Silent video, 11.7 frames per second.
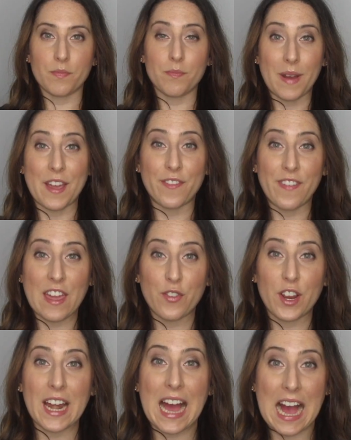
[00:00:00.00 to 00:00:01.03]
My
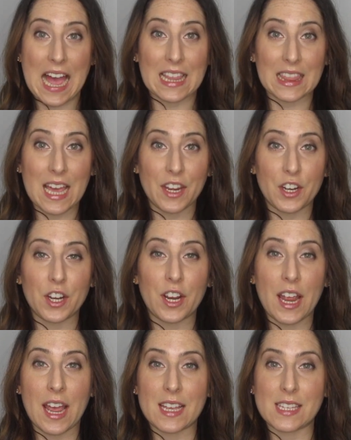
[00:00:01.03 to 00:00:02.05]
favorite eyeliner
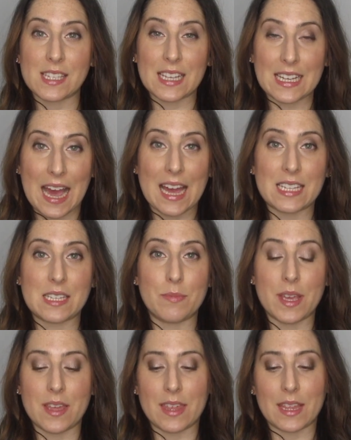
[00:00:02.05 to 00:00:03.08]
has got to
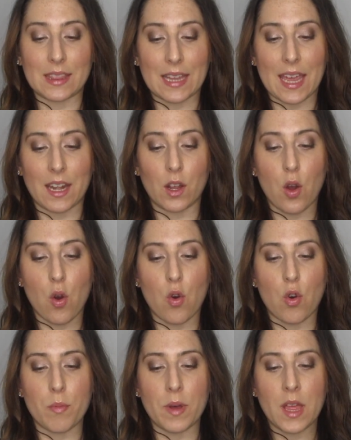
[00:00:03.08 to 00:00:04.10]
be the
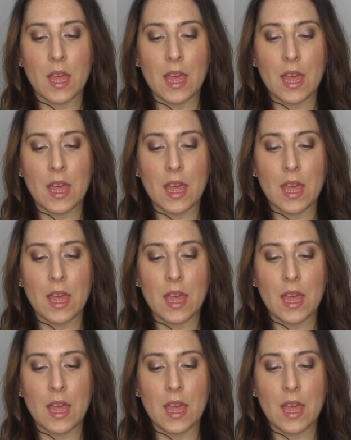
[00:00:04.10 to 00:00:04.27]
Lancome